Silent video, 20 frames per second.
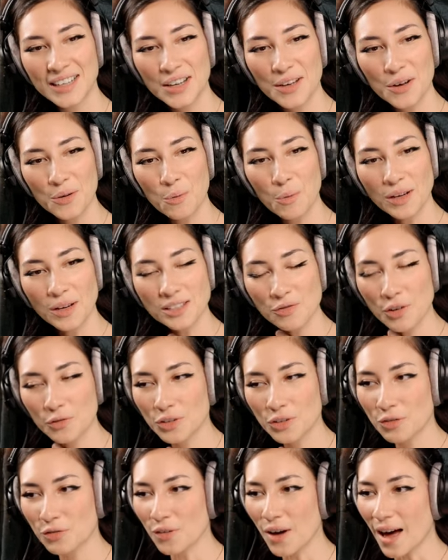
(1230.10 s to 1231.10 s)
1 to
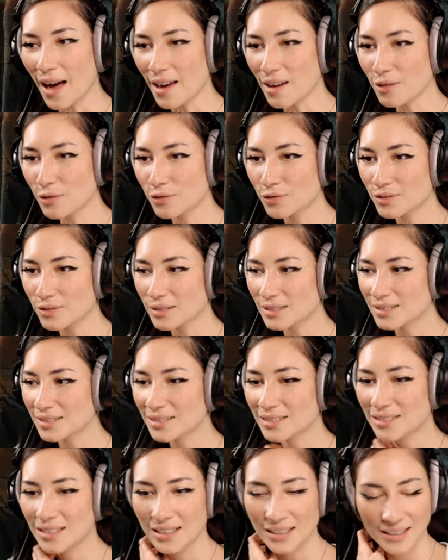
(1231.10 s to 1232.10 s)
55?
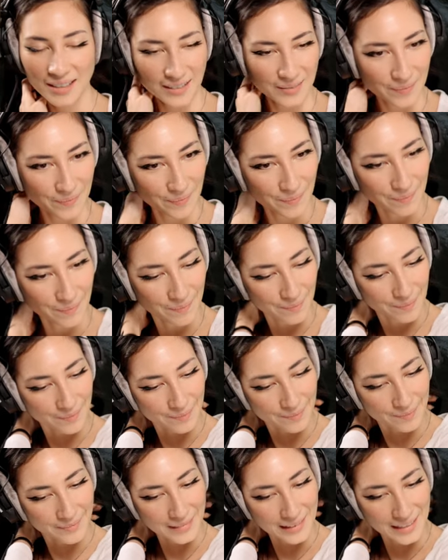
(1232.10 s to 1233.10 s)

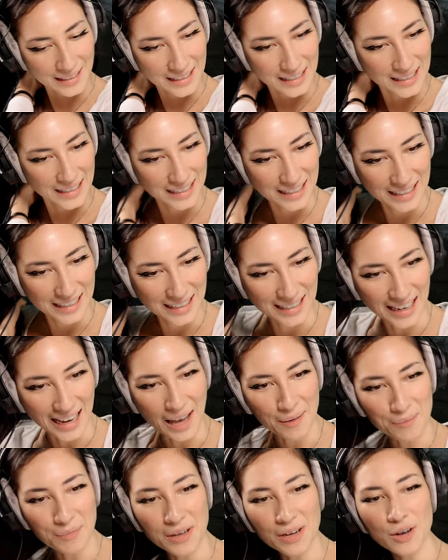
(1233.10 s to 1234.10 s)
Hmm.
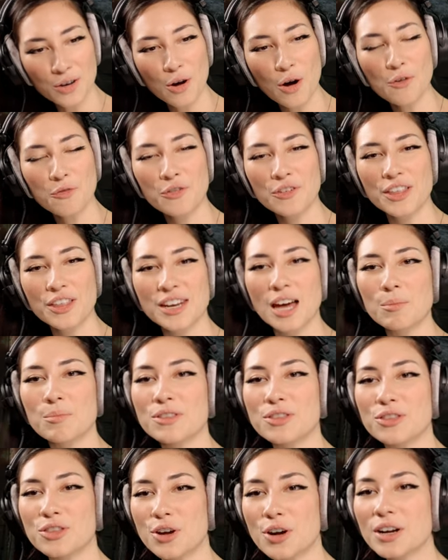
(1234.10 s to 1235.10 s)
I'm gonna go for the number
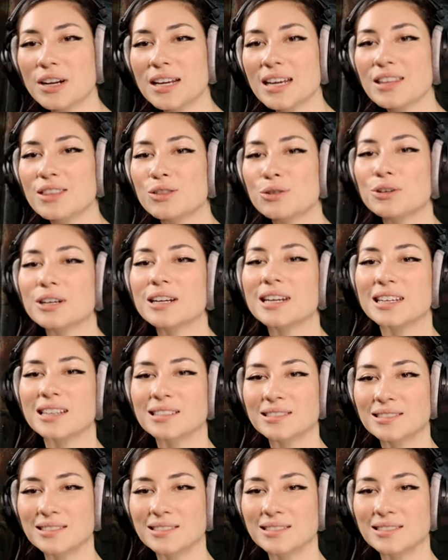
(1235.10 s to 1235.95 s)
33.